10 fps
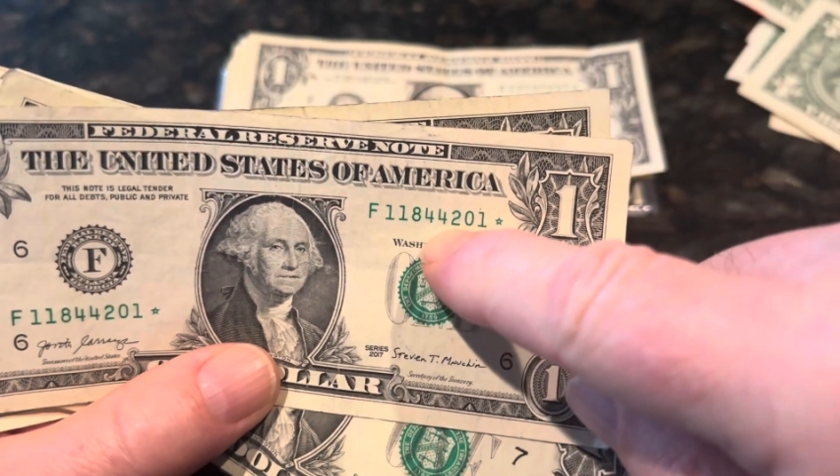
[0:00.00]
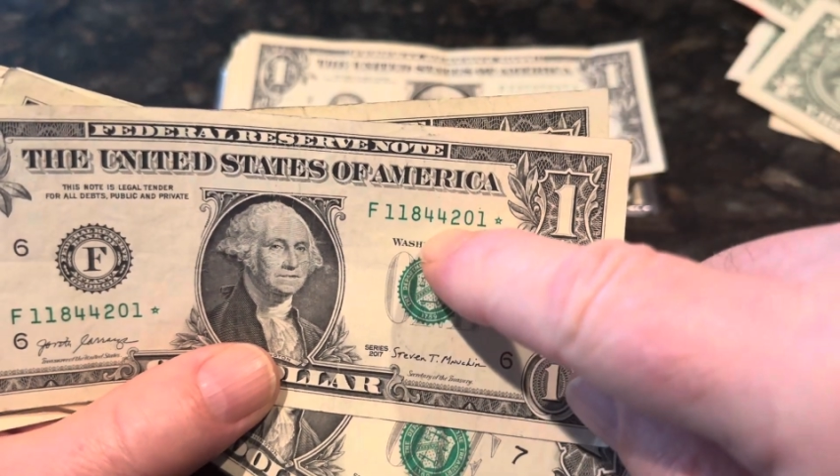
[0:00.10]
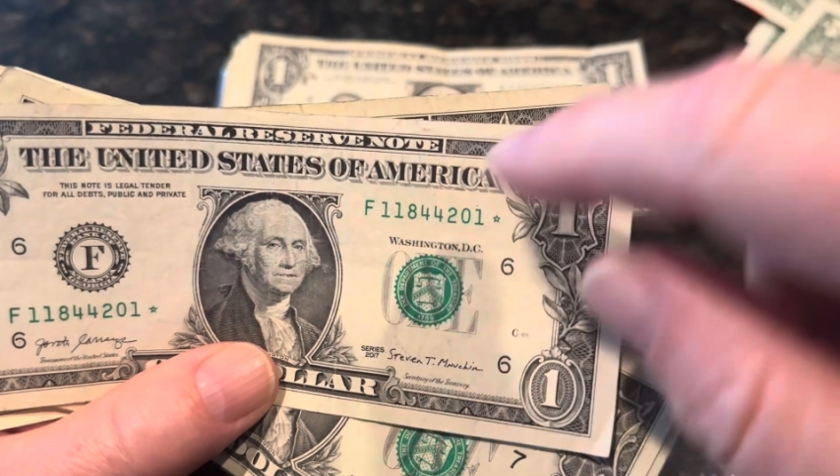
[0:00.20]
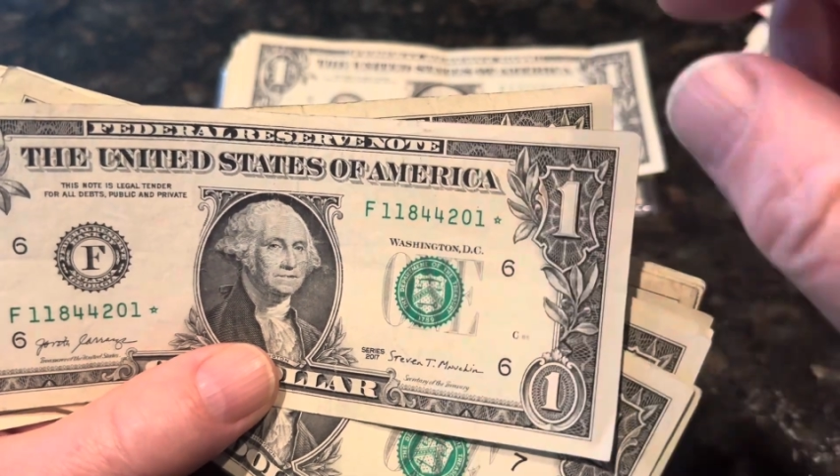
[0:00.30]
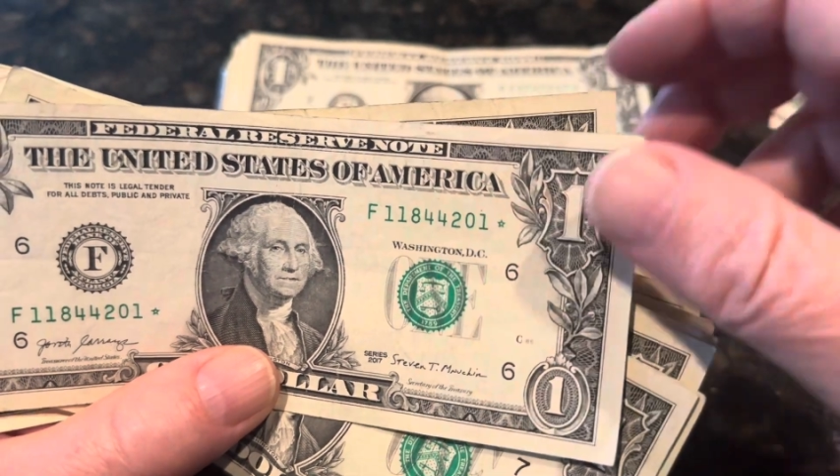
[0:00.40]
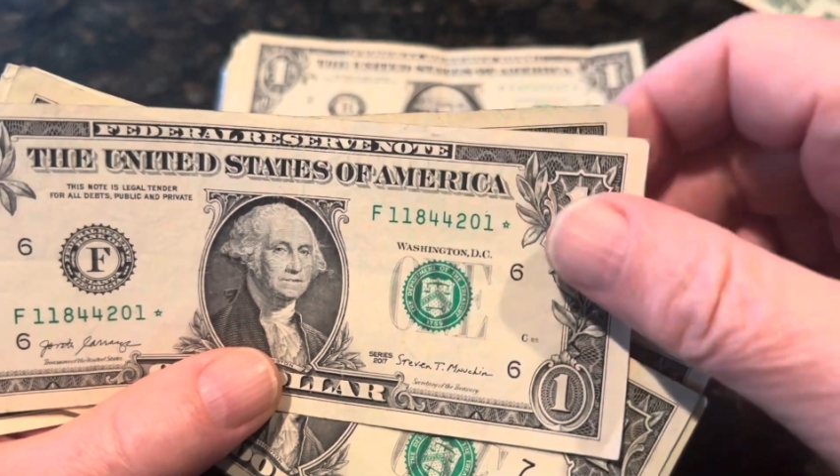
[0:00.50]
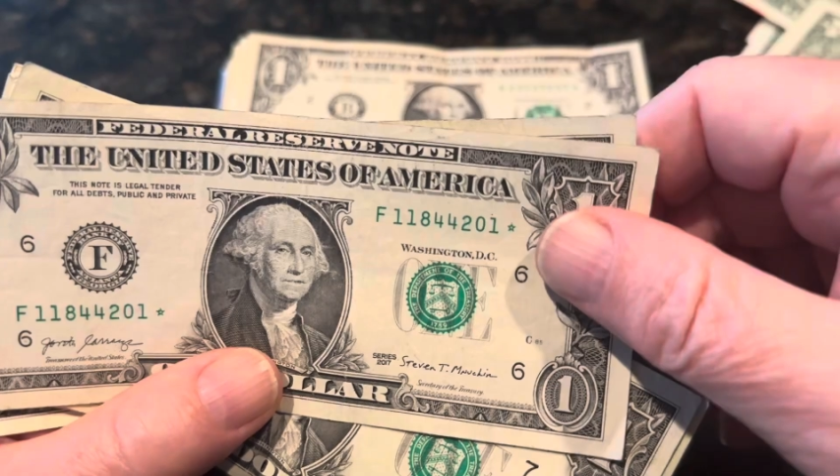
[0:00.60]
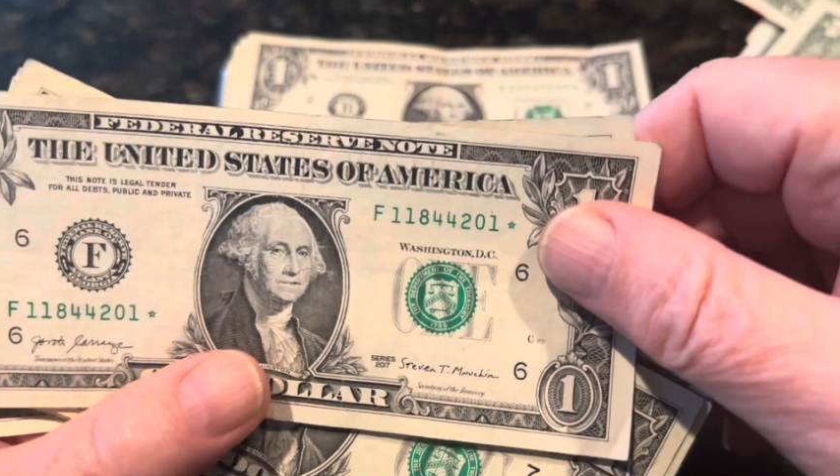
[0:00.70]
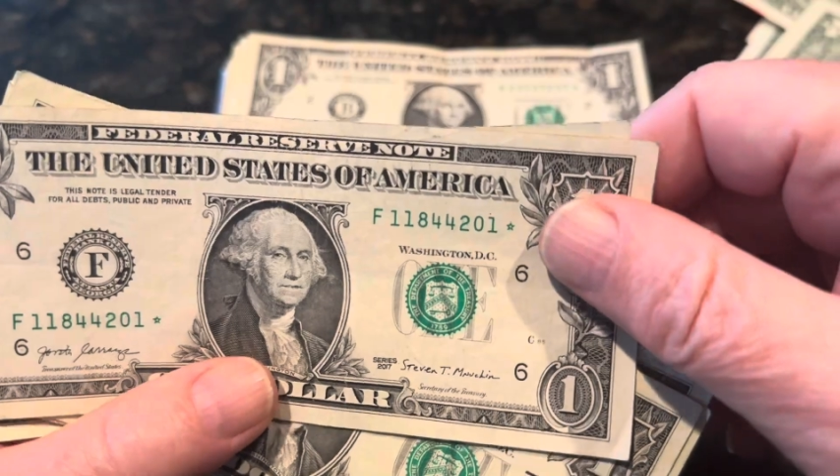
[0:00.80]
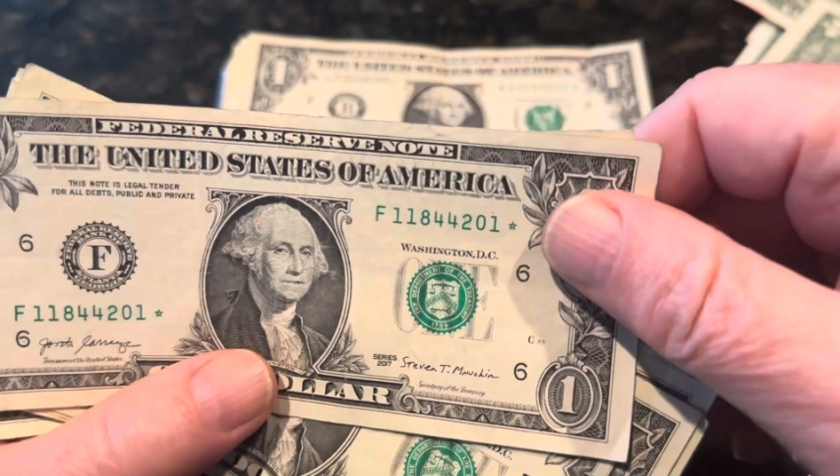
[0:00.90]

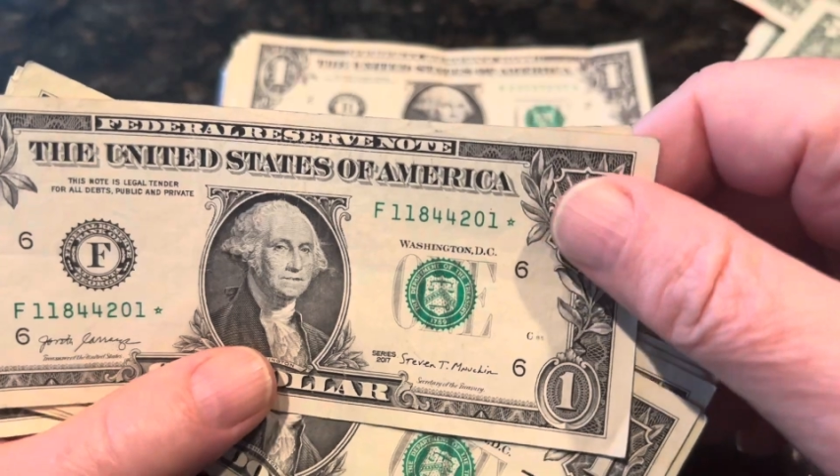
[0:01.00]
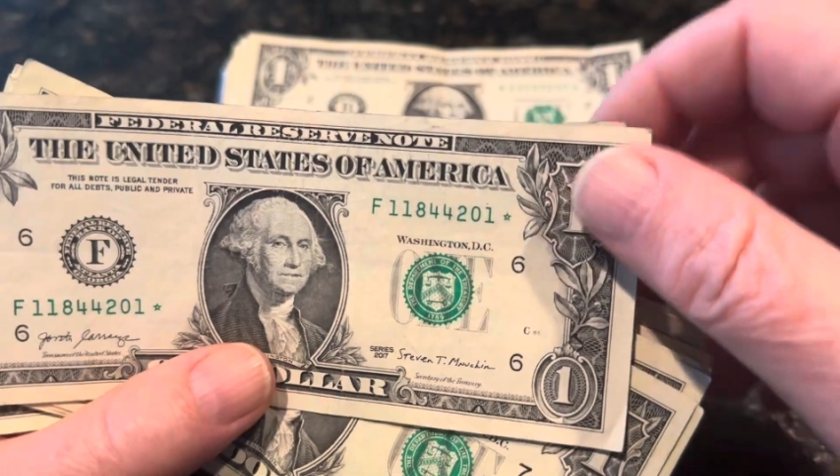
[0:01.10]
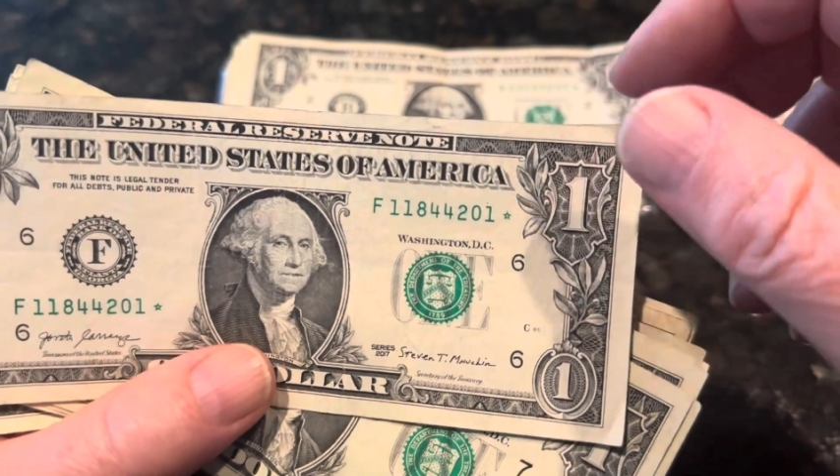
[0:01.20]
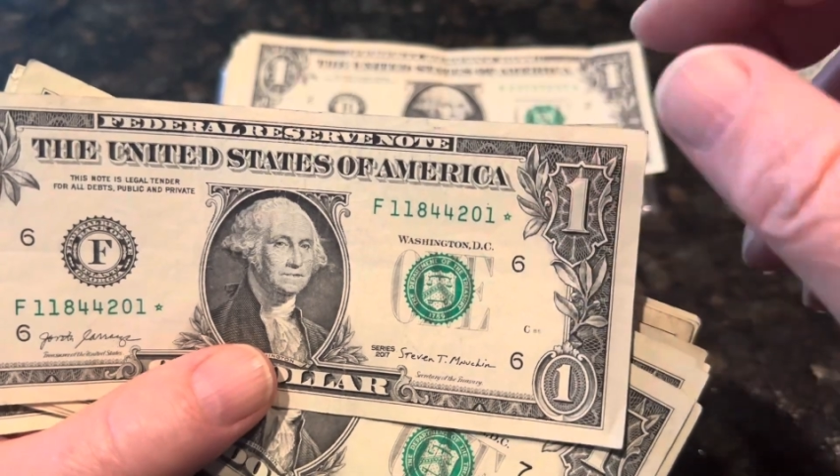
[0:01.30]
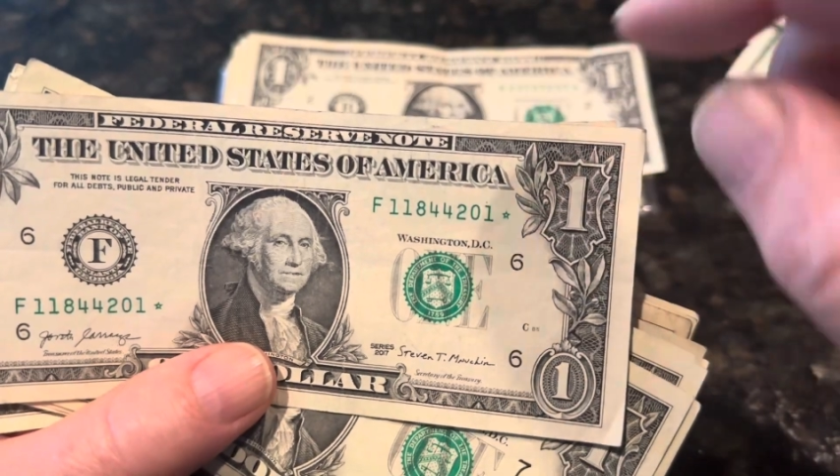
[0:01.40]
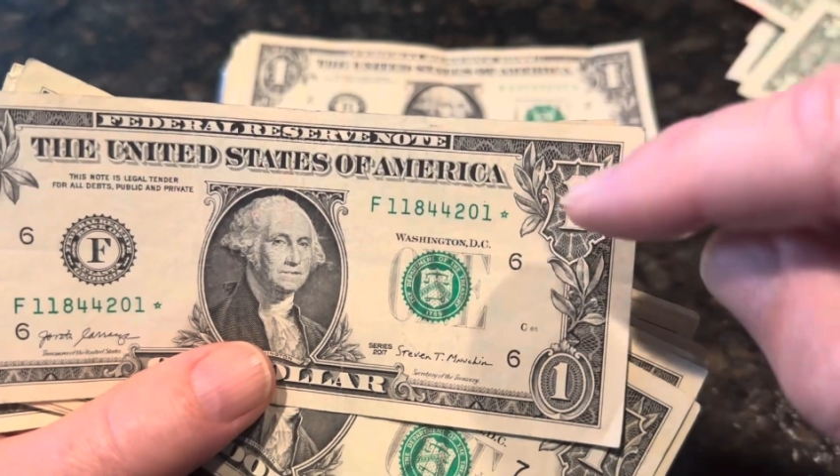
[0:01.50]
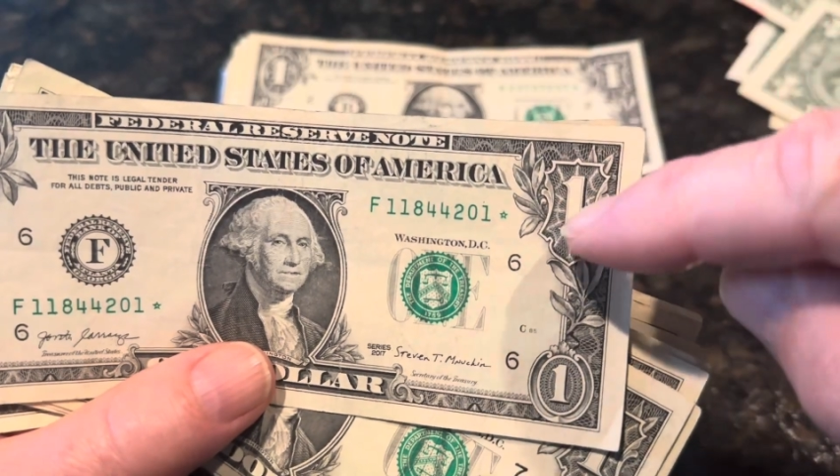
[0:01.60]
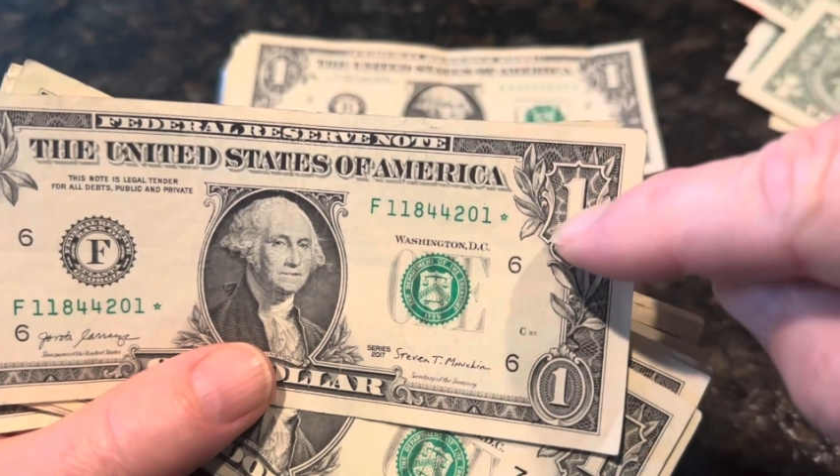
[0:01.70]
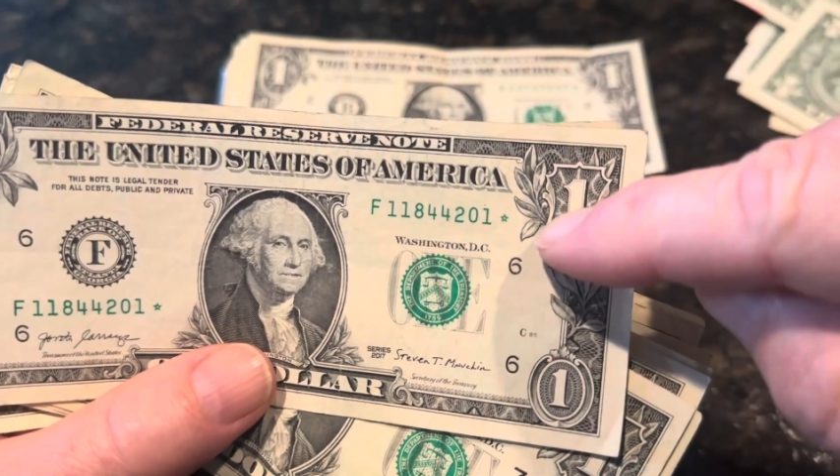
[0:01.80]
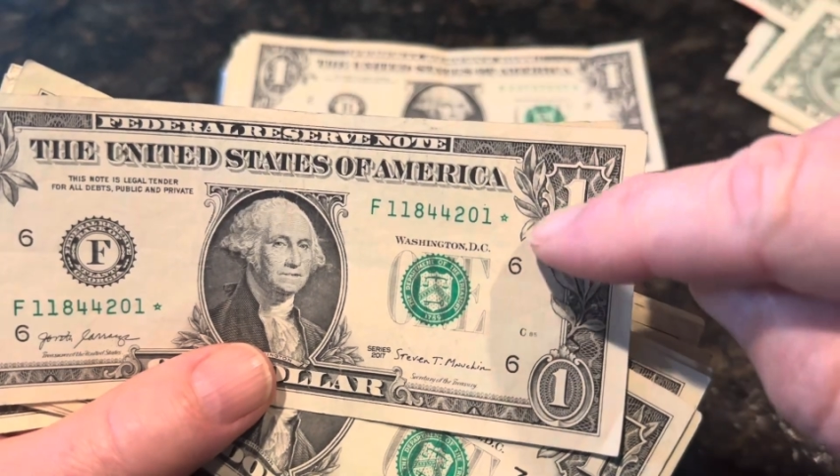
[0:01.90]
pair of 4s
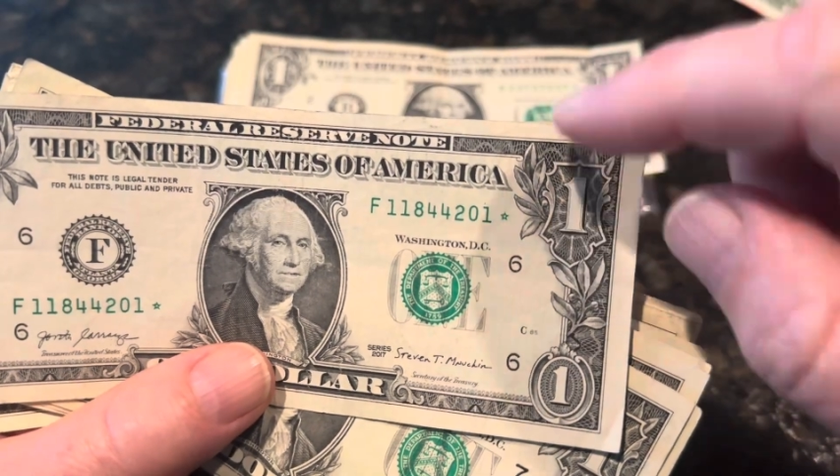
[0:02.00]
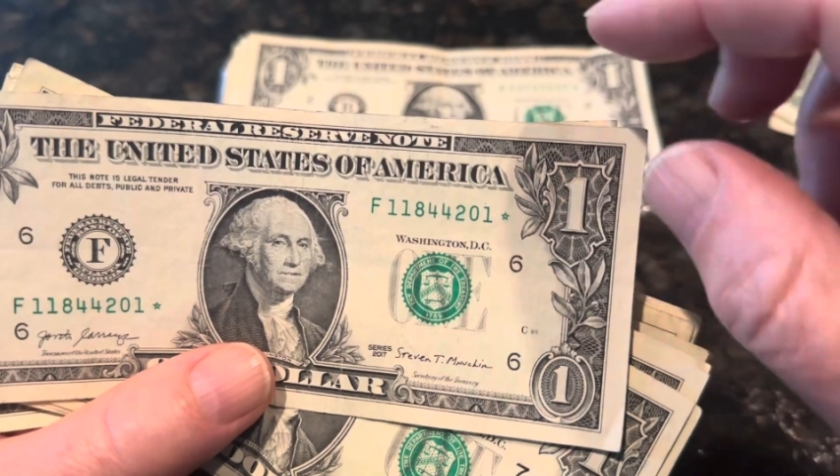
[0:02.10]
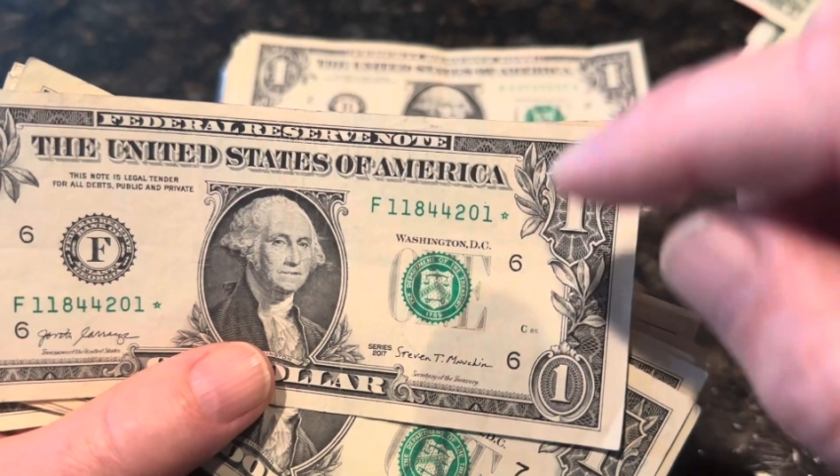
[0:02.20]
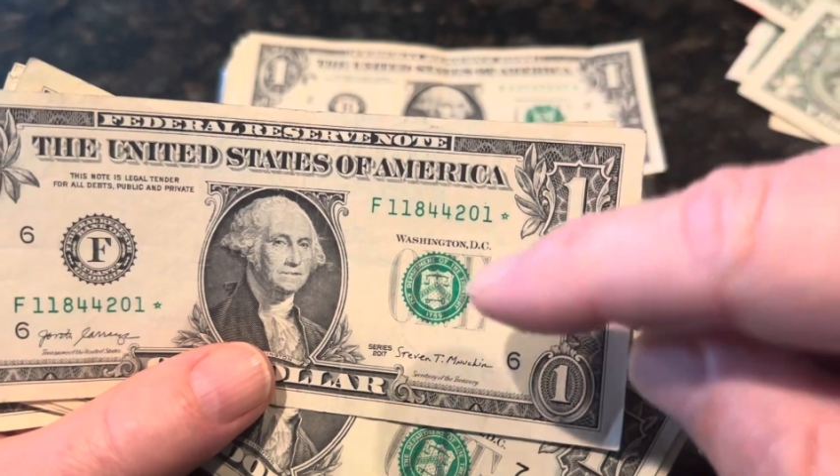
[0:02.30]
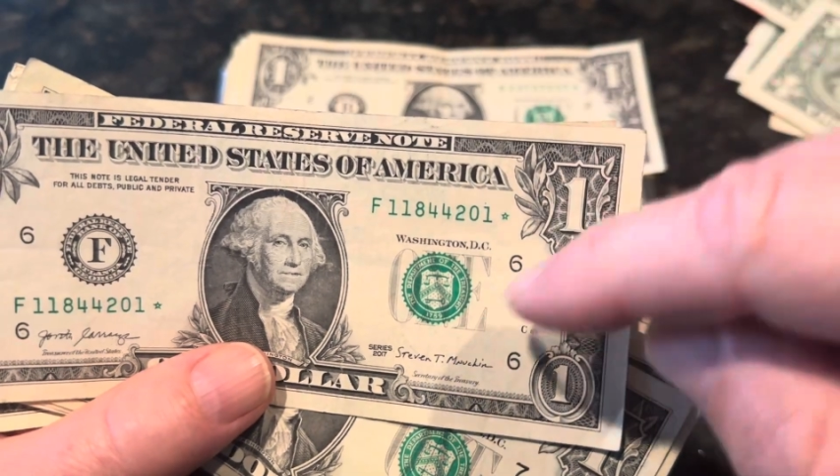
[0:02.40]
in here, so